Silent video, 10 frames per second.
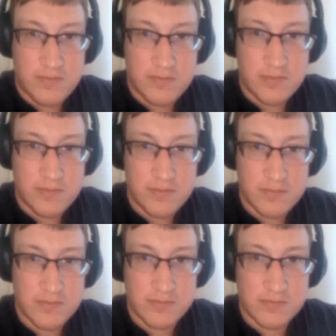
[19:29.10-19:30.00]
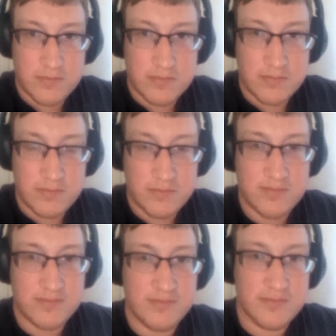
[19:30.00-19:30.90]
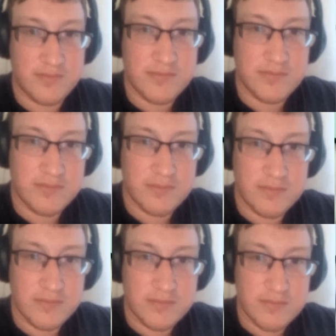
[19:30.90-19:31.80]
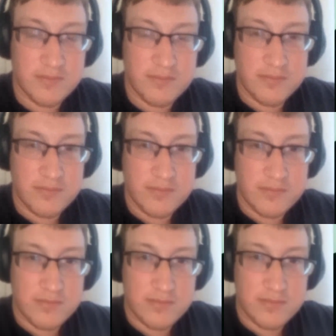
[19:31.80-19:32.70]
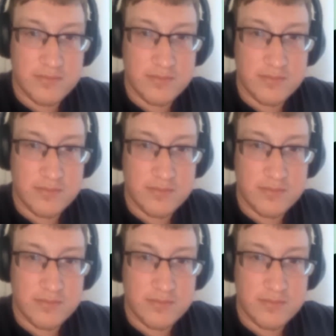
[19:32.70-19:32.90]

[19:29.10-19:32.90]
The person shown says nothing.